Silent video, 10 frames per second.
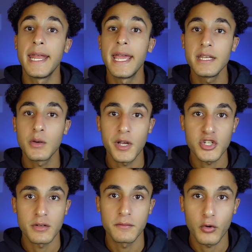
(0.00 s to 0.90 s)
any
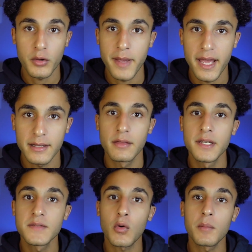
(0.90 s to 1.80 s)
question format.
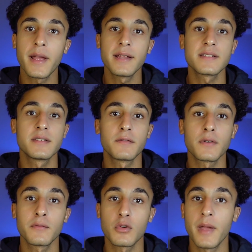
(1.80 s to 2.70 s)
This format is
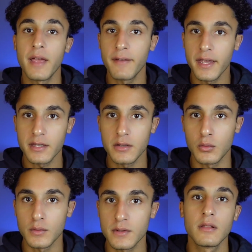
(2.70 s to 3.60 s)
different from
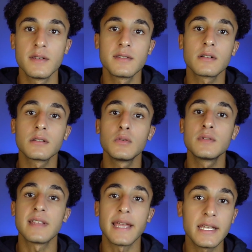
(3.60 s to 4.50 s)
FAQs. This
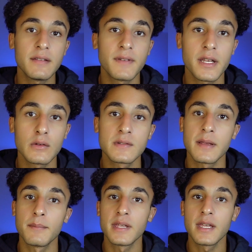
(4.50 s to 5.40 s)
includes any videos
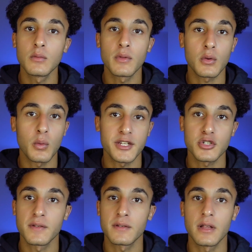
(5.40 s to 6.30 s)
that begin with
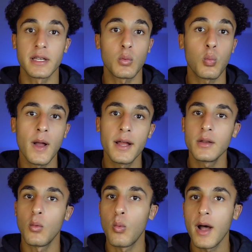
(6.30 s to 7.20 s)
questions like what,
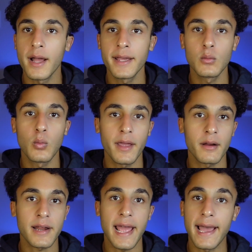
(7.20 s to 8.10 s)
why,
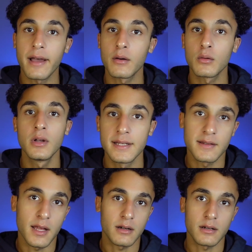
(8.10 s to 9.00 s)
where, how,
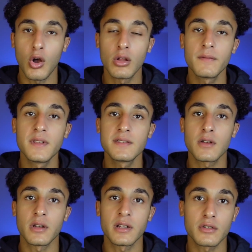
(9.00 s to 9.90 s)
etc. All of these
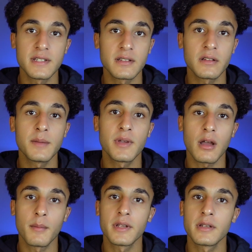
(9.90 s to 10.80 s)
are increasingly
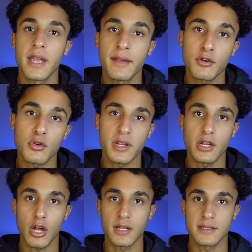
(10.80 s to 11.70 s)
becoming evergreen
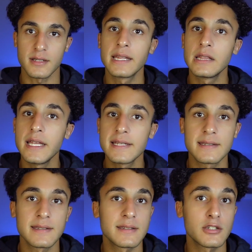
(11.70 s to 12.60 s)
content. And
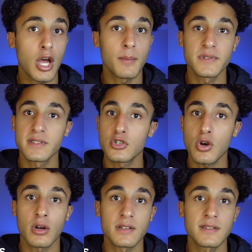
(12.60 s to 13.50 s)
lists, tops,
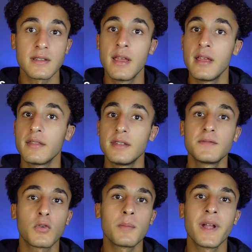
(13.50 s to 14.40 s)
charts, these
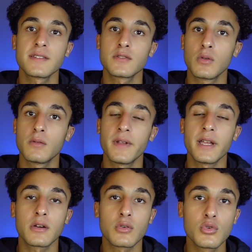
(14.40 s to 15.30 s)
formats solve a
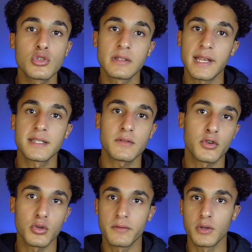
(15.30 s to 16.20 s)
crucial task for
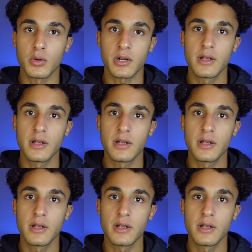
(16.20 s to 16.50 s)
your viewer.